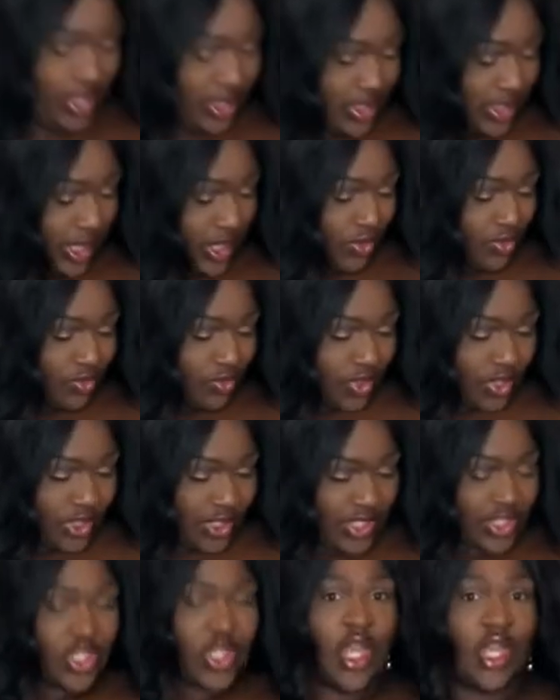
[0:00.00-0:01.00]
it's like
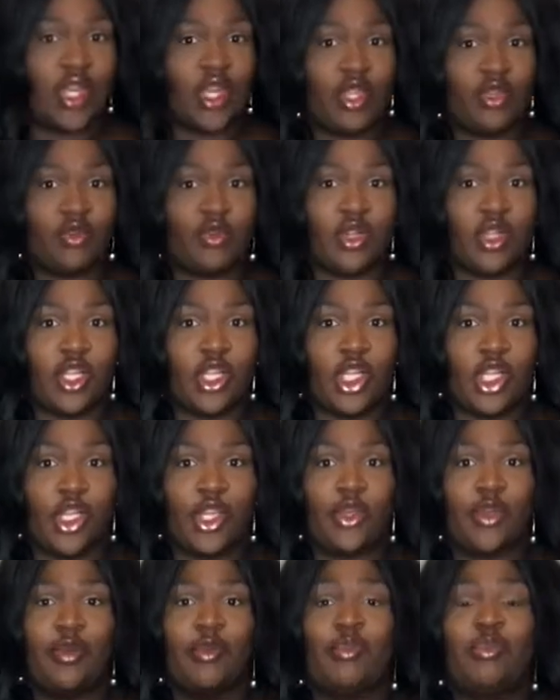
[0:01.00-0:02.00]
really shiny, really
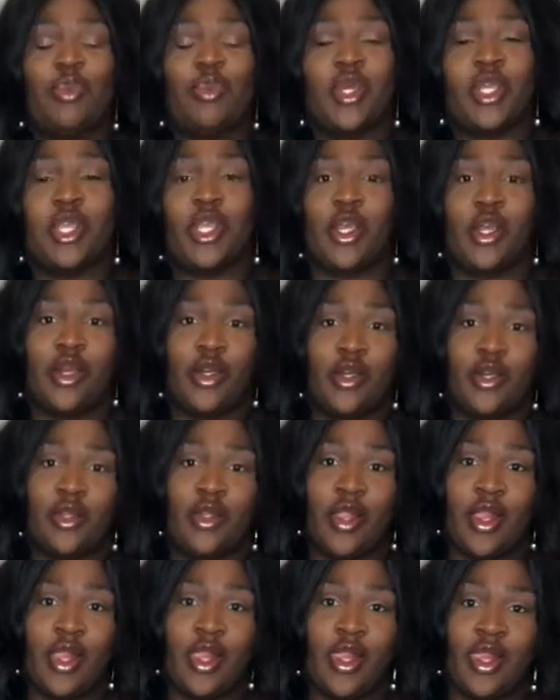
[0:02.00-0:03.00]
cute, but
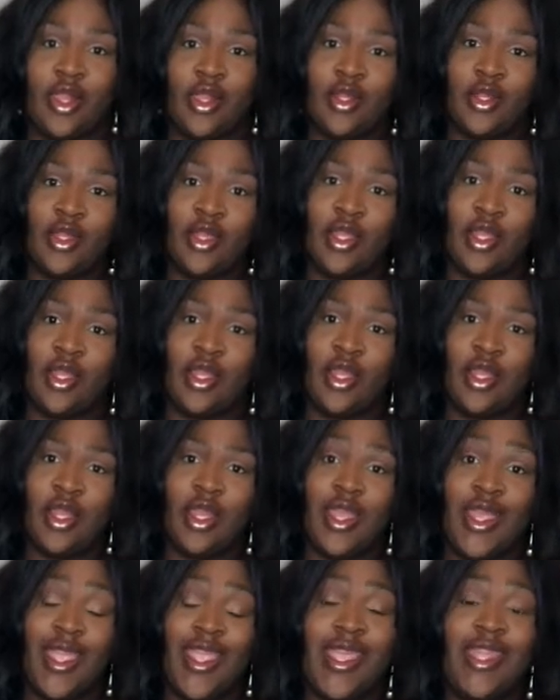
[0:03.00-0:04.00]
y'all,
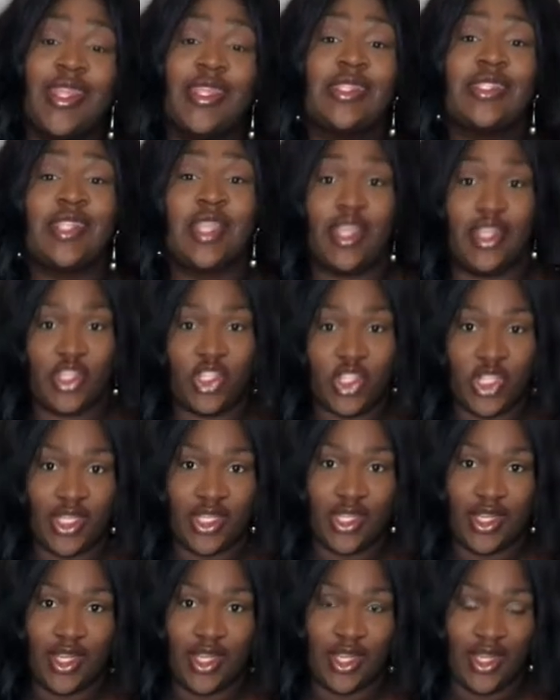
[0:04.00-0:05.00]
it is
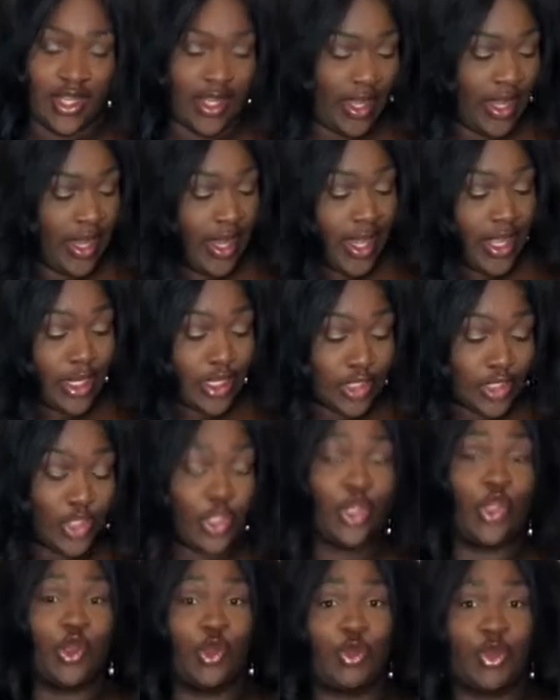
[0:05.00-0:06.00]
itchy. It is
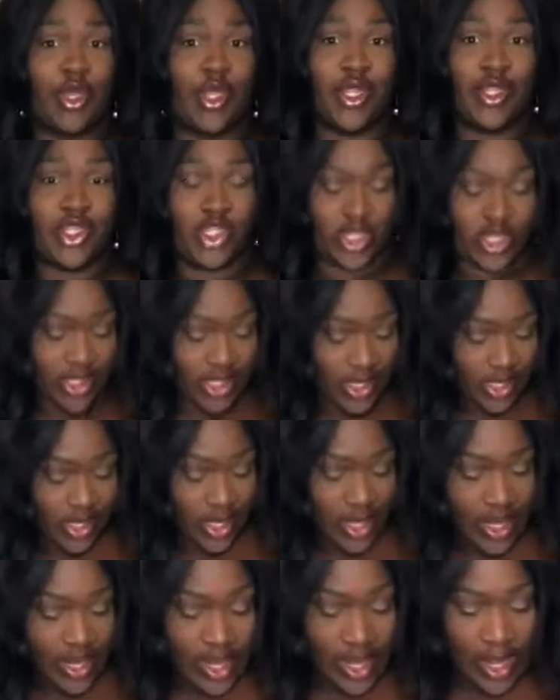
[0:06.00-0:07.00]
super itchy.
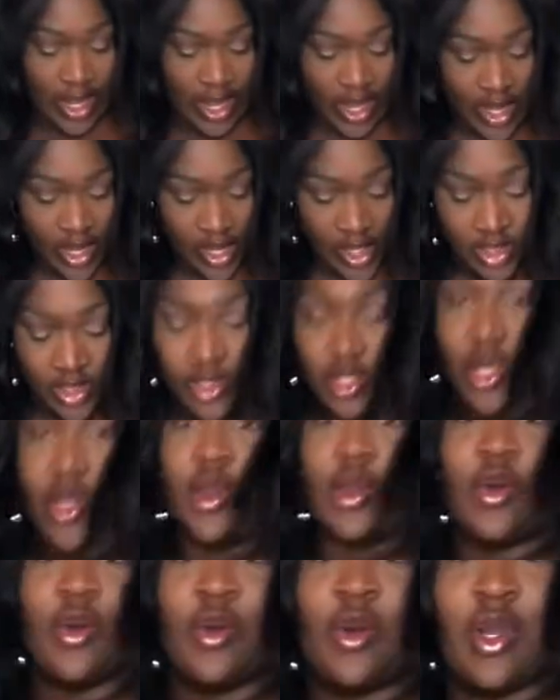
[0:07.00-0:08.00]

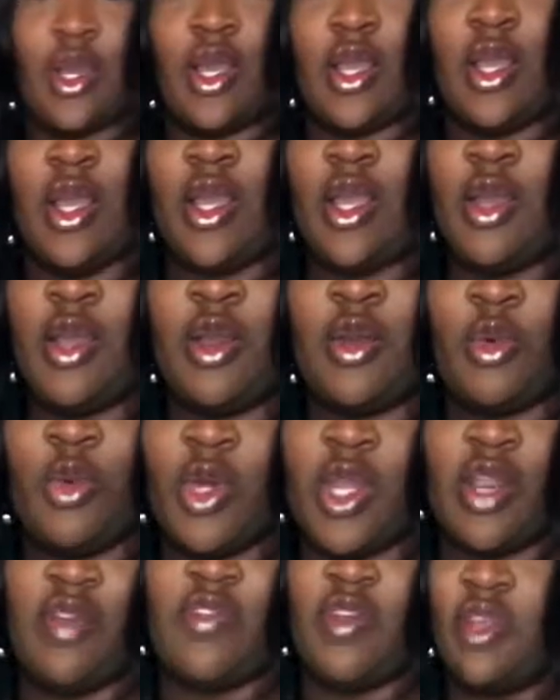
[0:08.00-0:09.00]
So
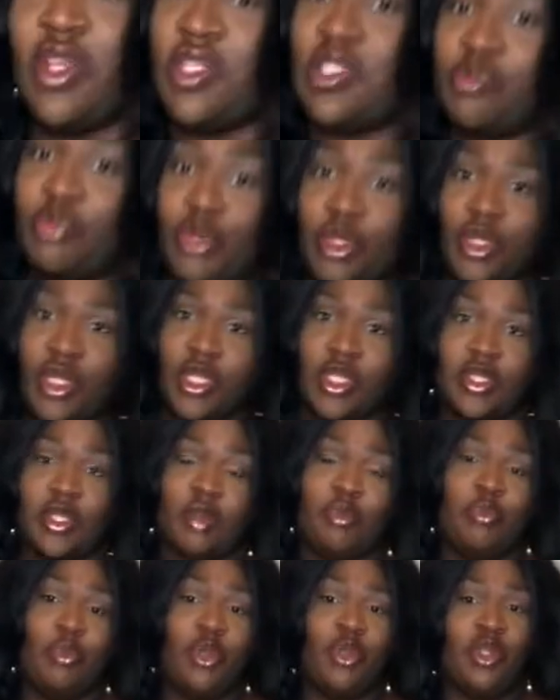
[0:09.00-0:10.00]
whatever, it's
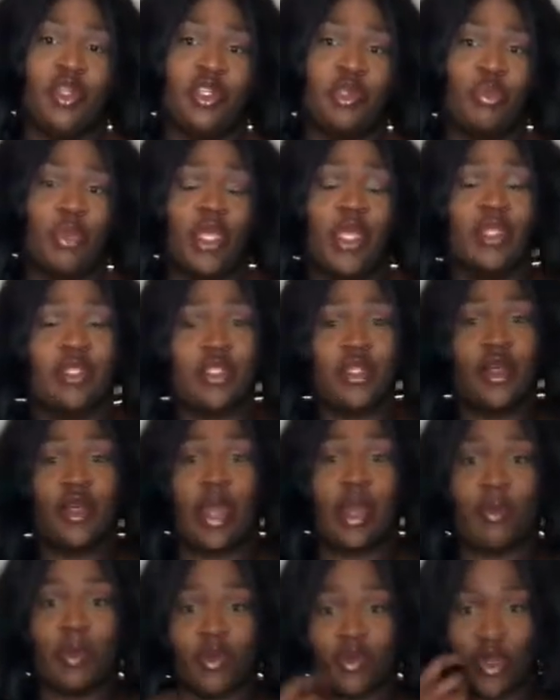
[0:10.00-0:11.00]
beauty's pain, so
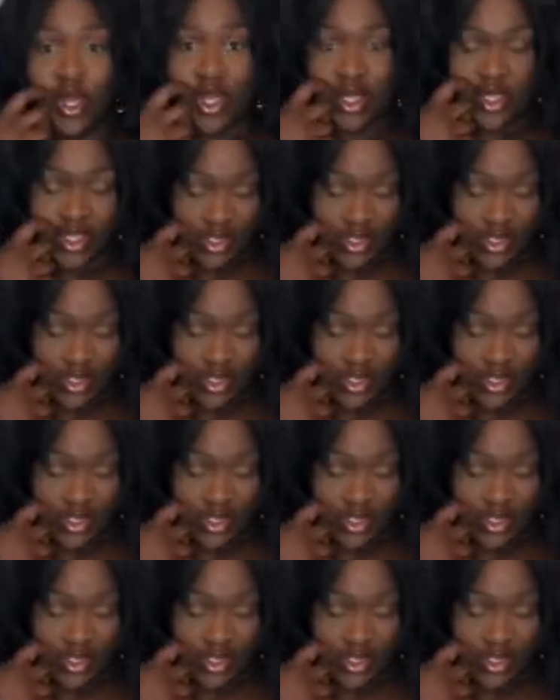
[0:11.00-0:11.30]
I'm gonna rock